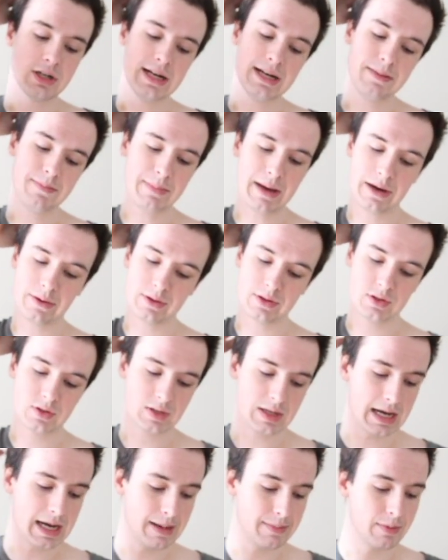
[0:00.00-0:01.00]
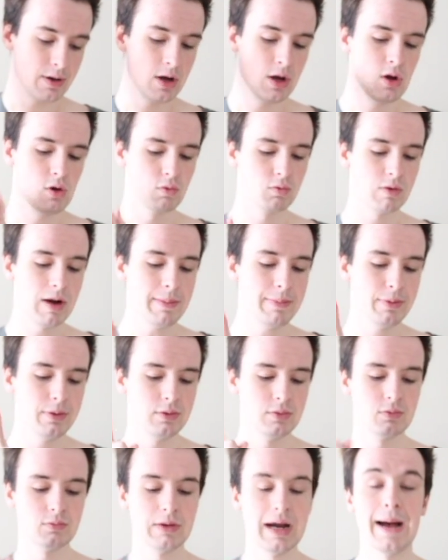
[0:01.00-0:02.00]
Aidan Bauer's
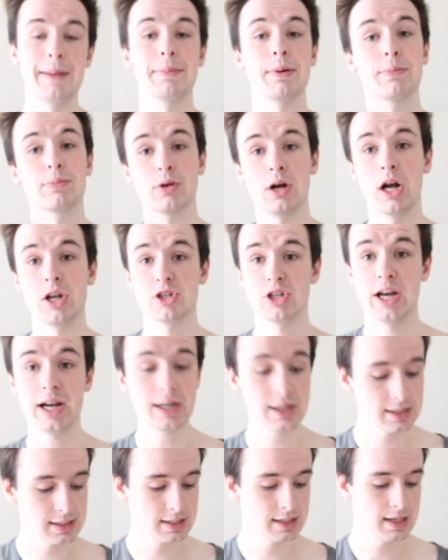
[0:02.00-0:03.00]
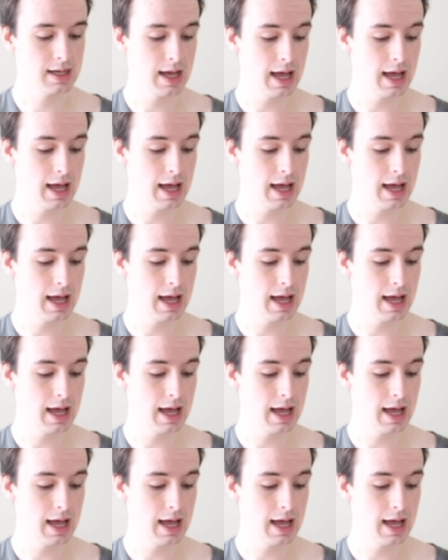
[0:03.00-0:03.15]
RepRap project